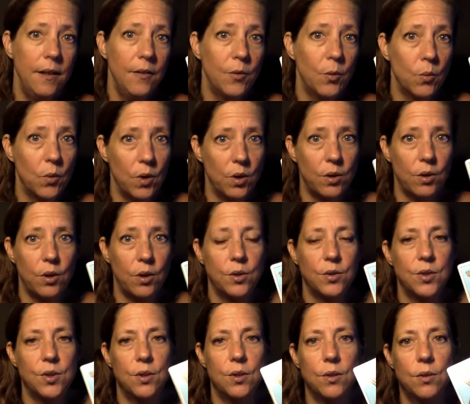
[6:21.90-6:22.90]
roller
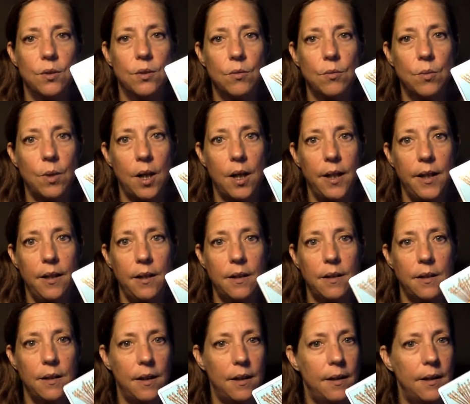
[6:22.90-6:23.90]
coaster ride
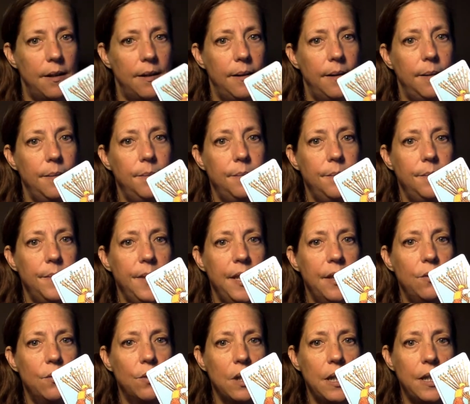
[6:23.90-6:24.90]

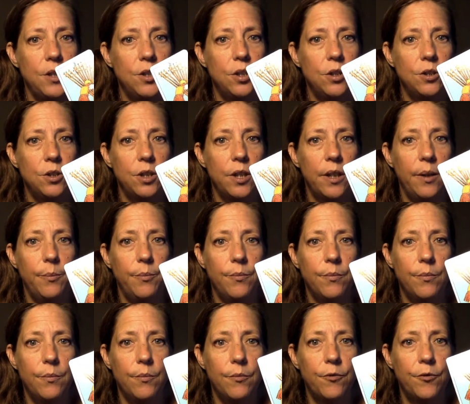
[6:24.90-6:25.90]
in relationship
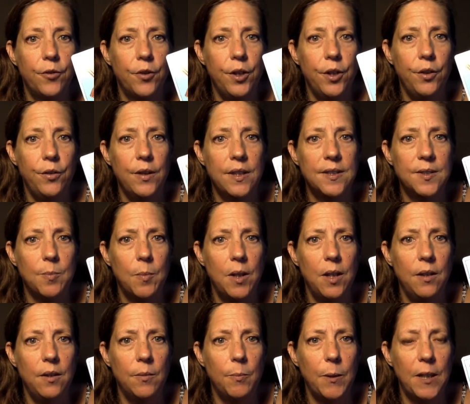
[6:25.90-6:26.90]
for you this
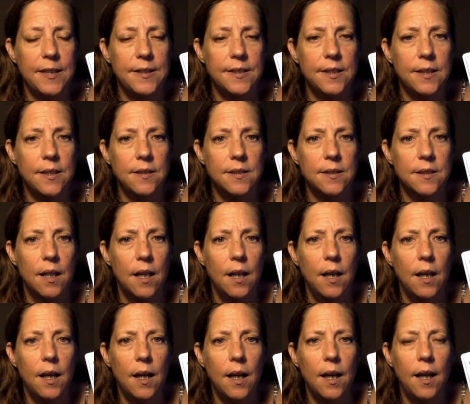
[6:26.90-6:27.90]
month, Pisces.
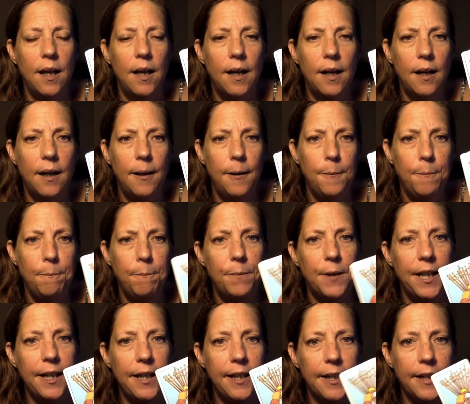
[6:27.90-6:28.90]

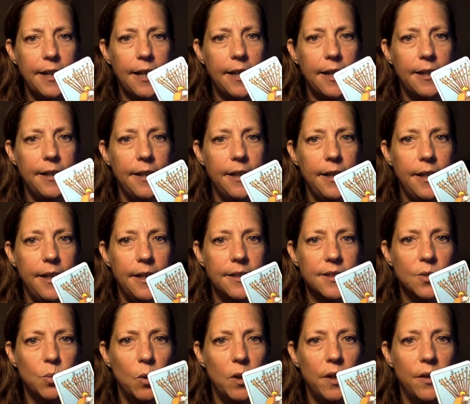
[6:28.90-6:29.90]
But again,
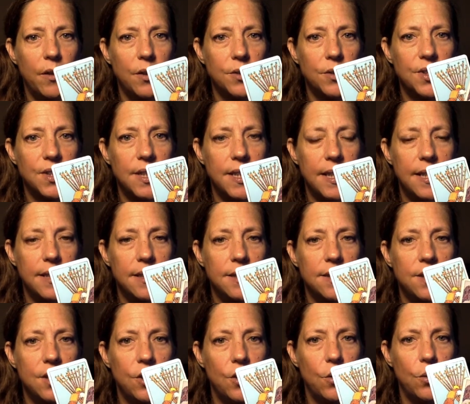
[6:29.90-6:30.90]
it's one of those
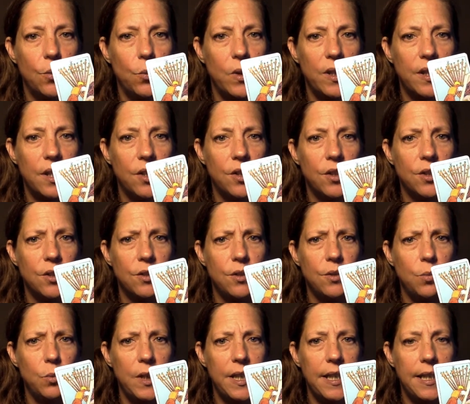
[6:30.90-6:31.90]
things, you know, with the
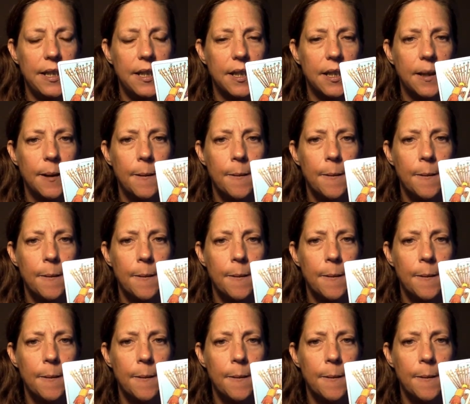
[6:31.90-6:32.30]
third week,